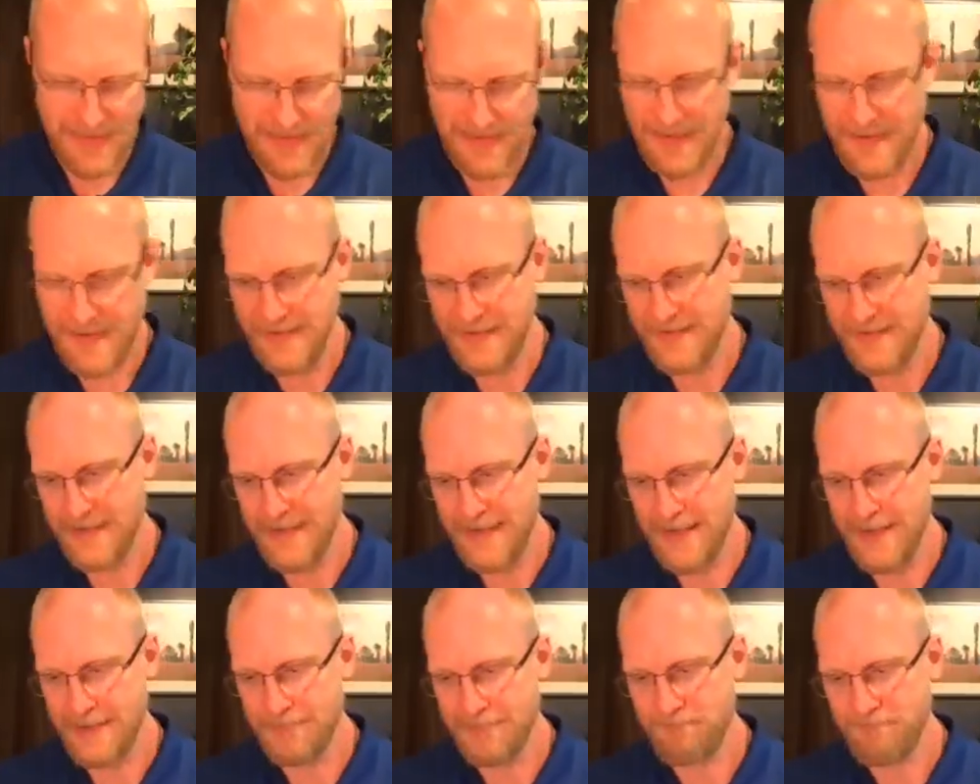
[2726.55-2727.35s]
and
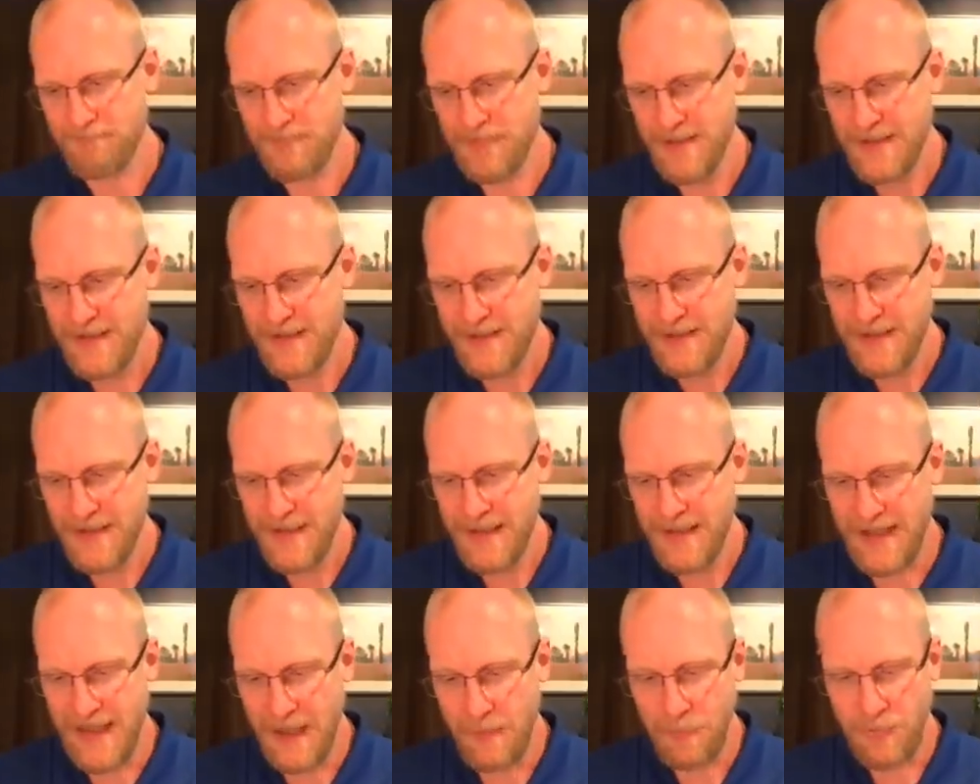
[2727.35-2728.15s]

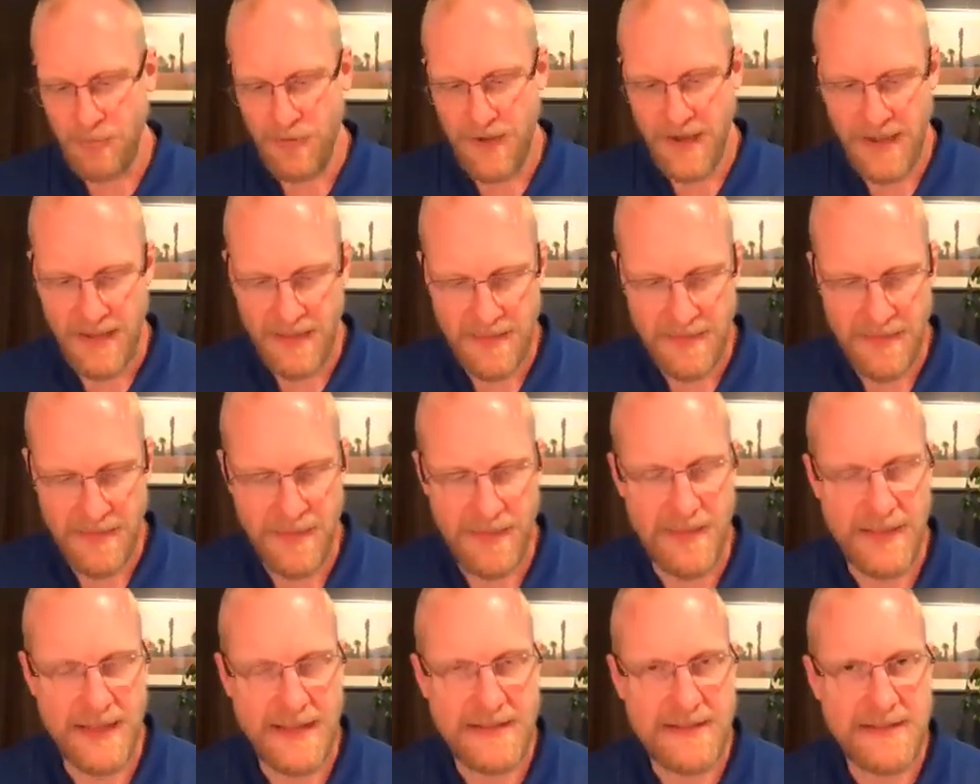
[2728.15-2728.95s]
I pray
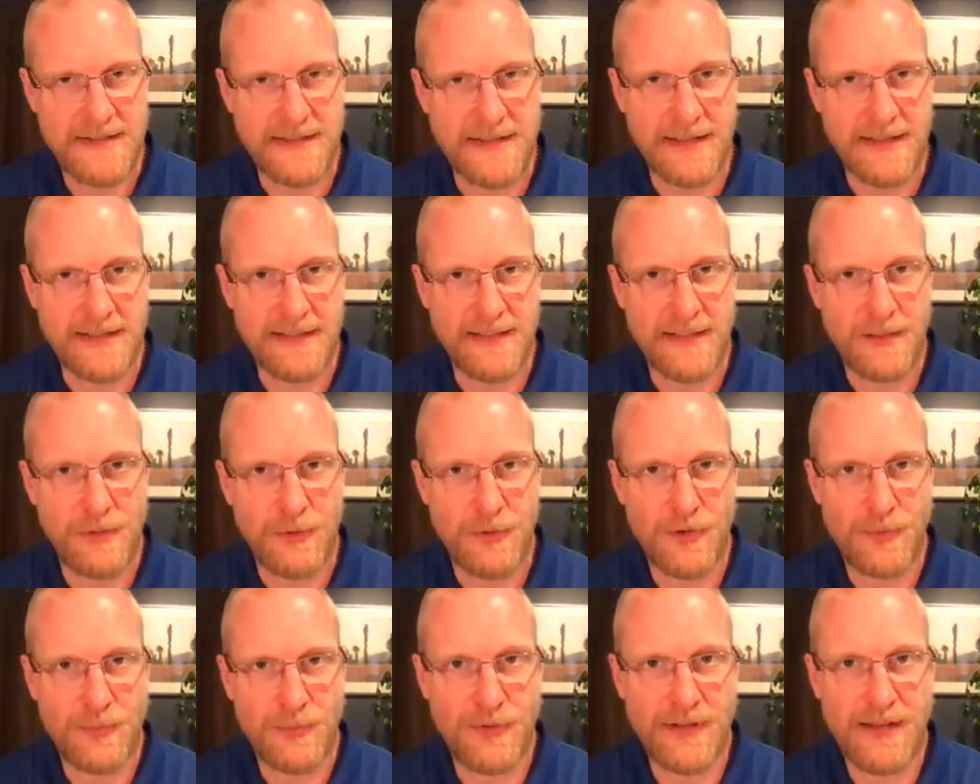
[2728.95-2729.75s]
that the
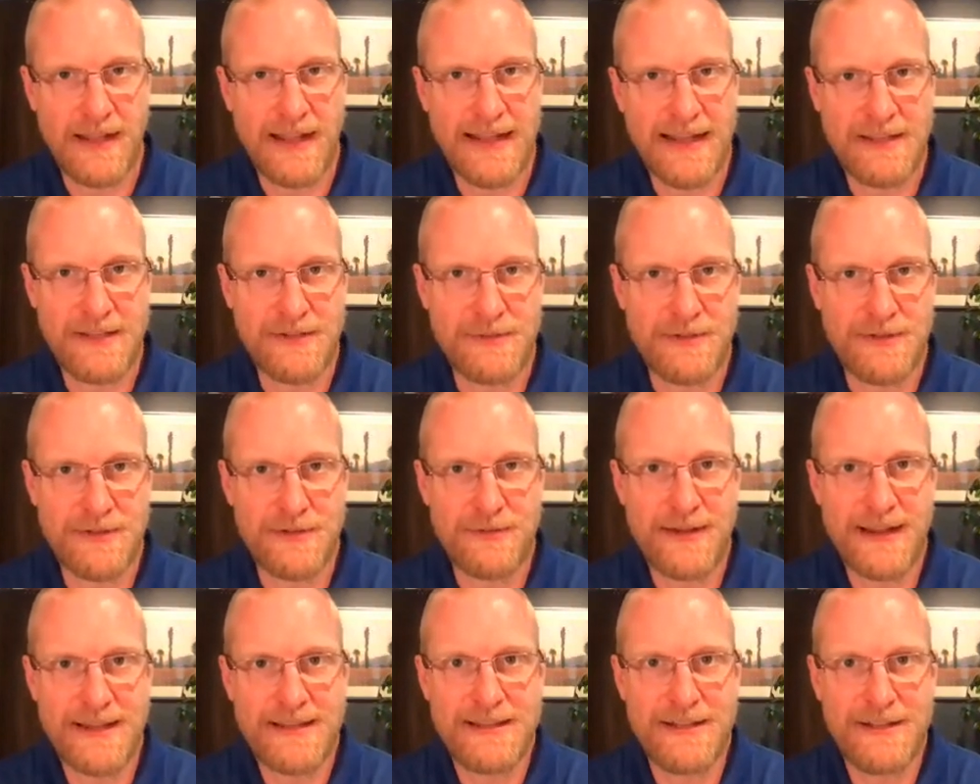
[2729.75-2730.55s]
Lord would guide you and
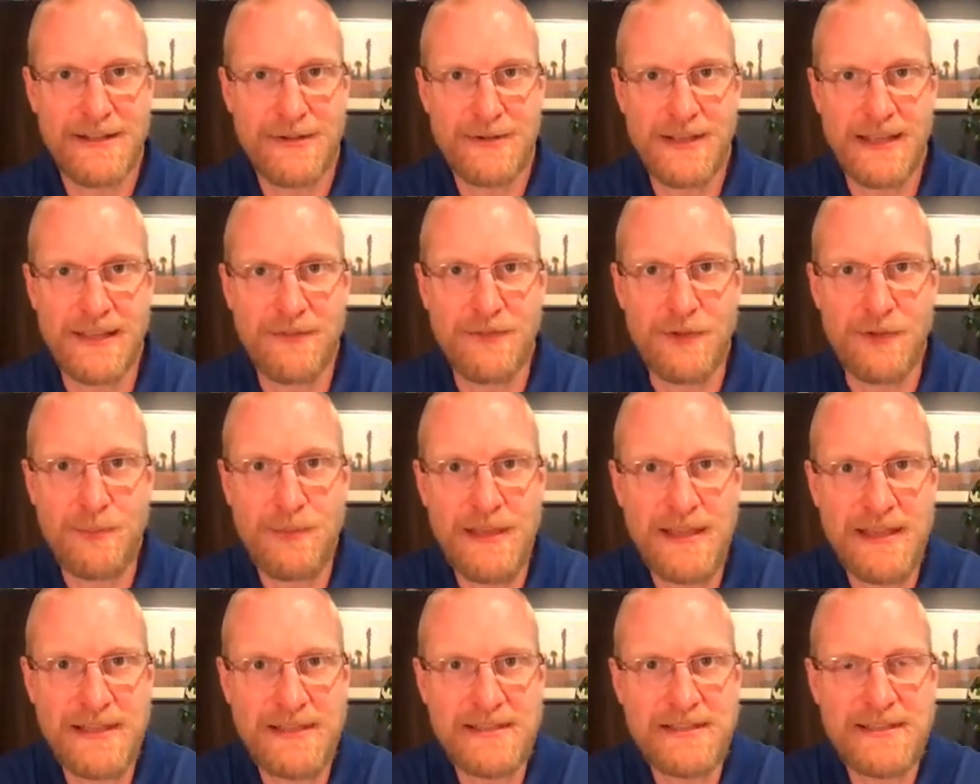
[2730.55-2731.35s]
direct you, give you
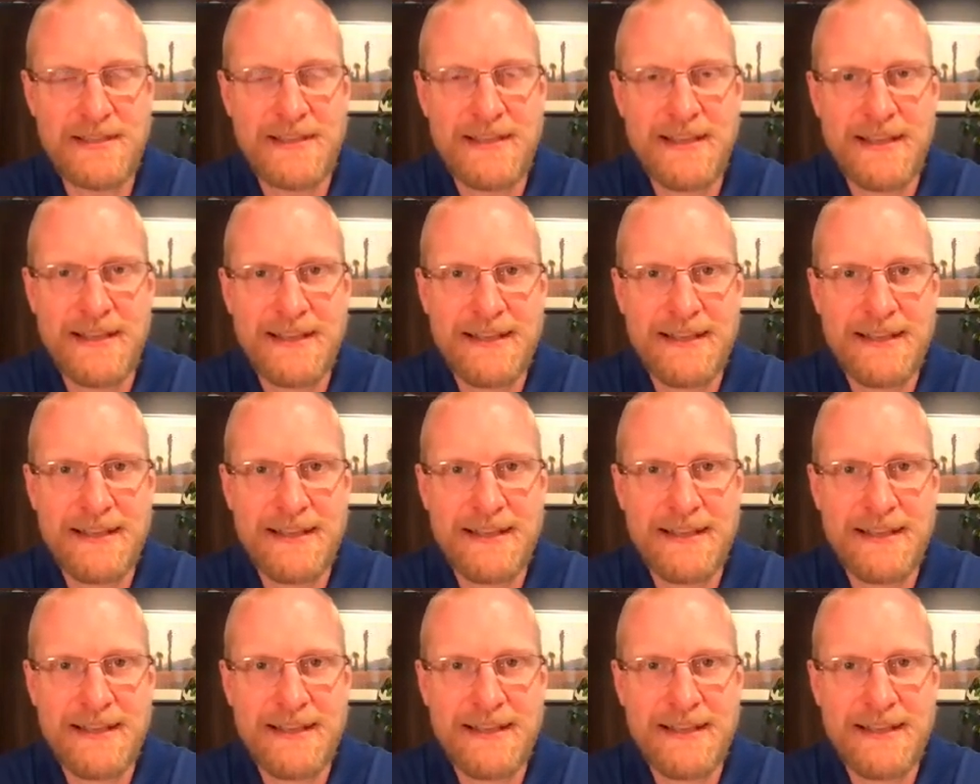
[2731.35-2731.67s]
peace,